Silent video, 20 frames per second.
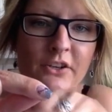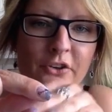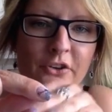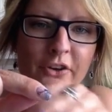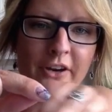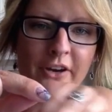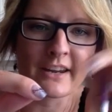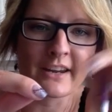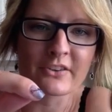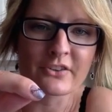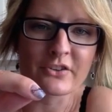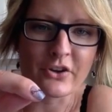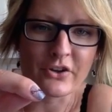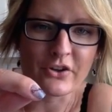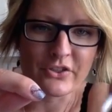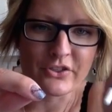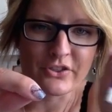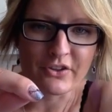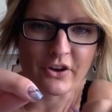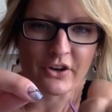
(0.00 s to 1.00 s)
your hand
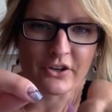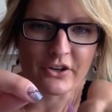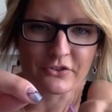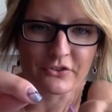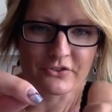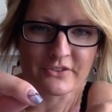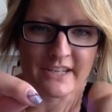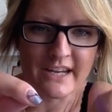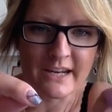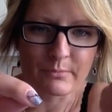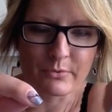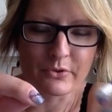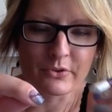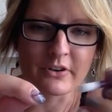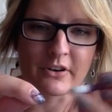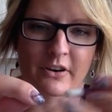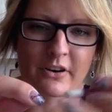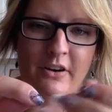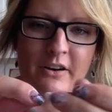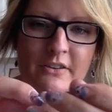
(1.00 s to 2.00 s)
on your table
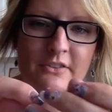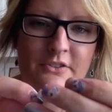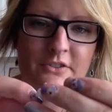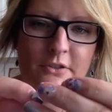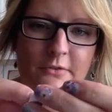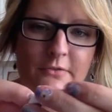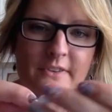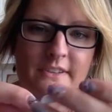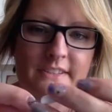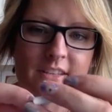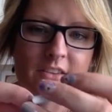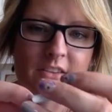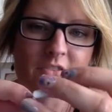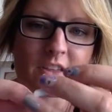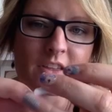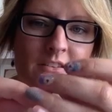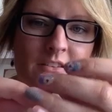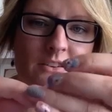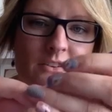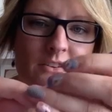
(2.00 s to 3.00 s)
or a hard surface and
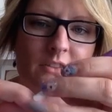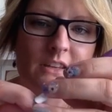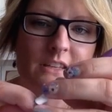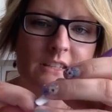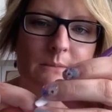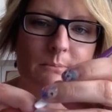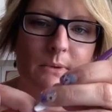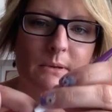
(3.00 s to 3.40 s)
then do this,